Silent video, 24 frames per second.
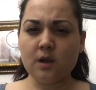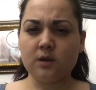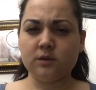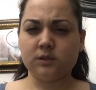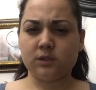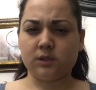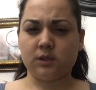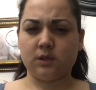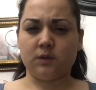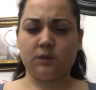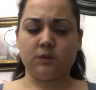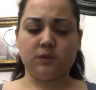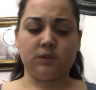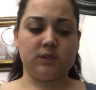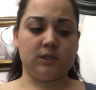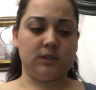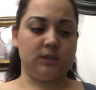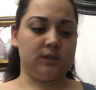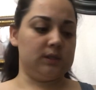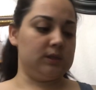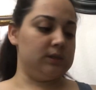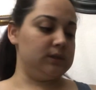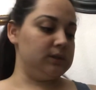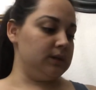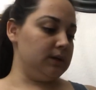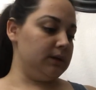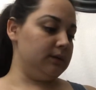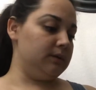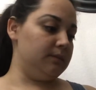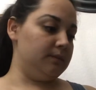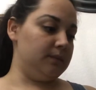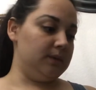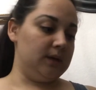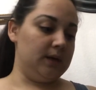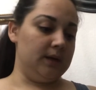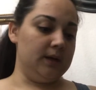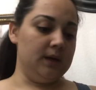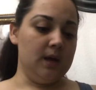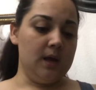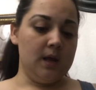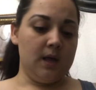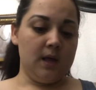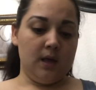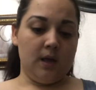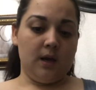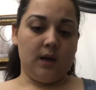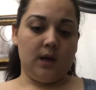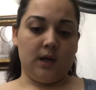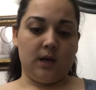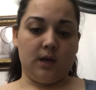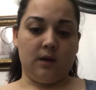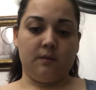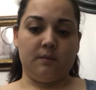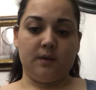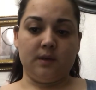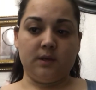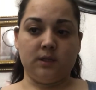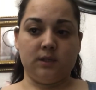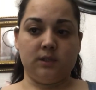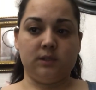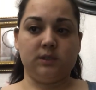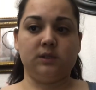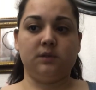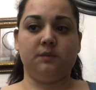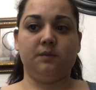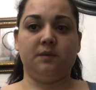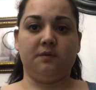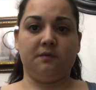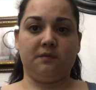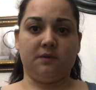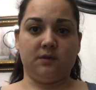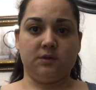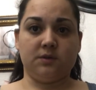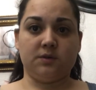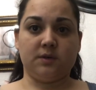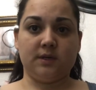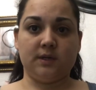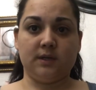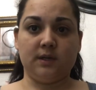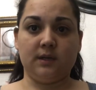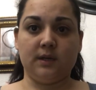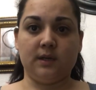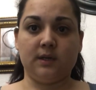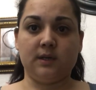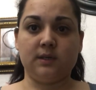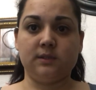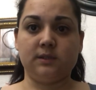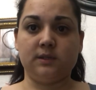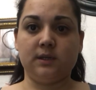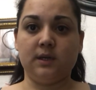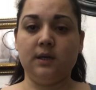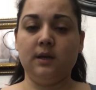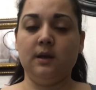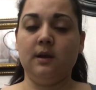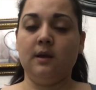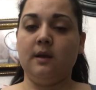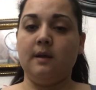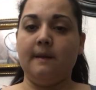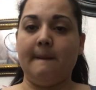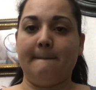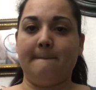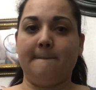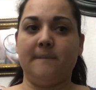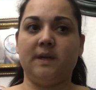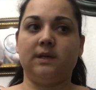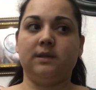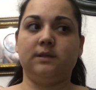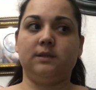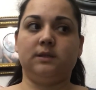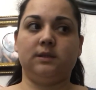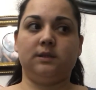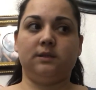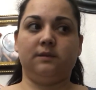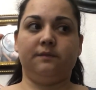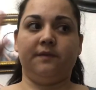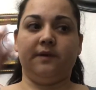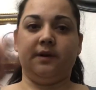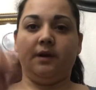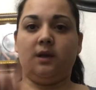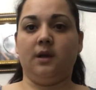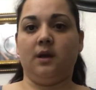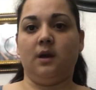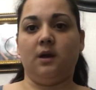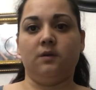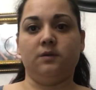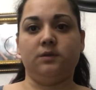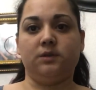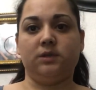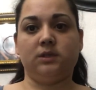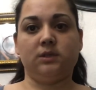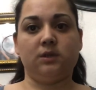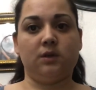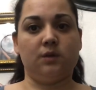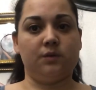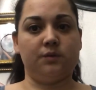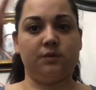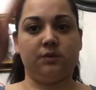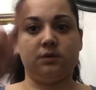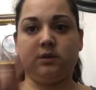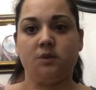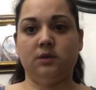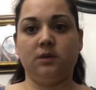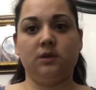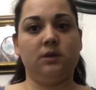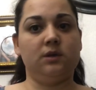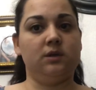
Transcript: So just as like the blood, it needs to be filtrated, like I said, but it's funny how it just goes.